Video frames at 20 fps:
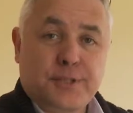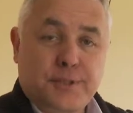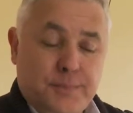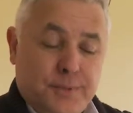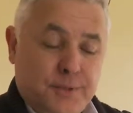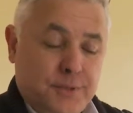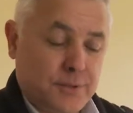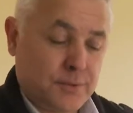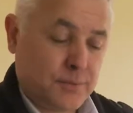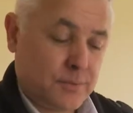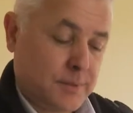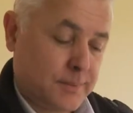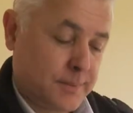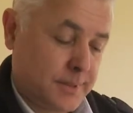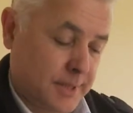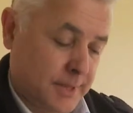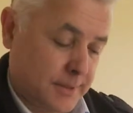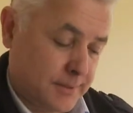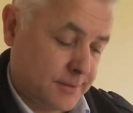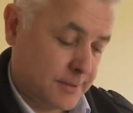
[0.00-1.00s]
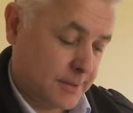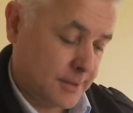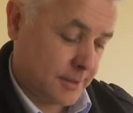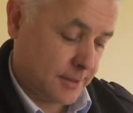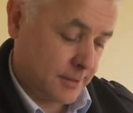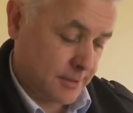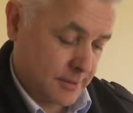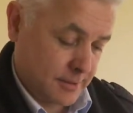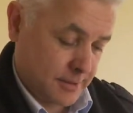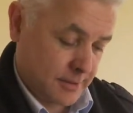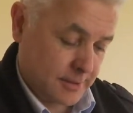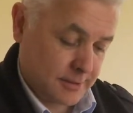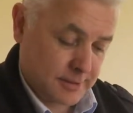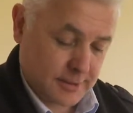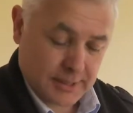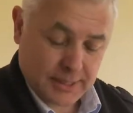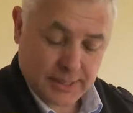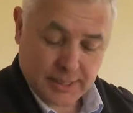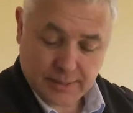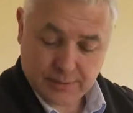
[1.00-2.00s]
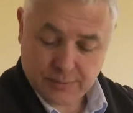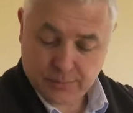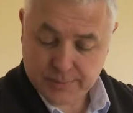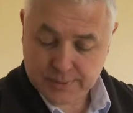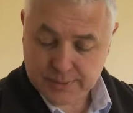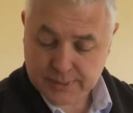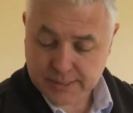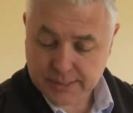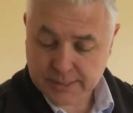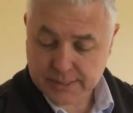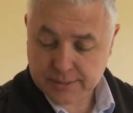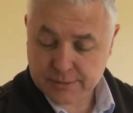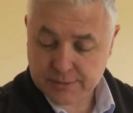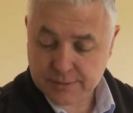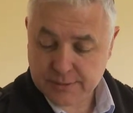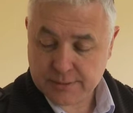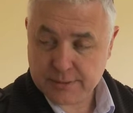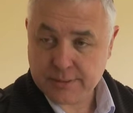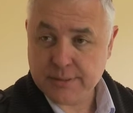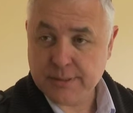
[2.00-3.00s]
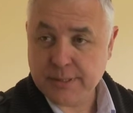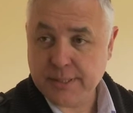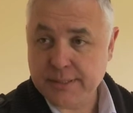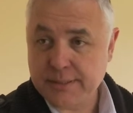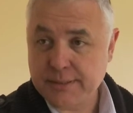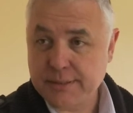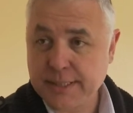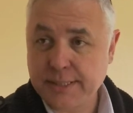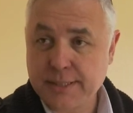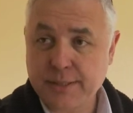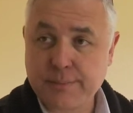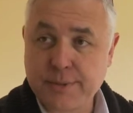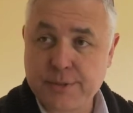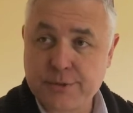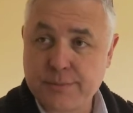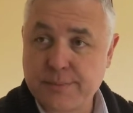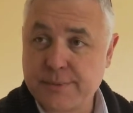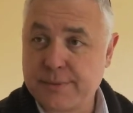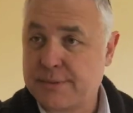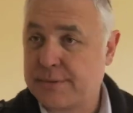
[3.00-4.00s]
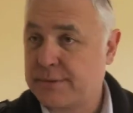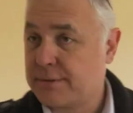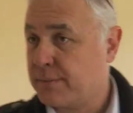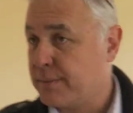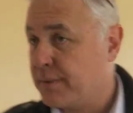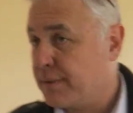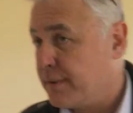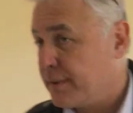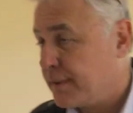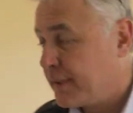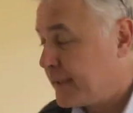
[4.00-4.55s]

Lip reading: thing we do when we're downstairs is again we take our measurements. So we'll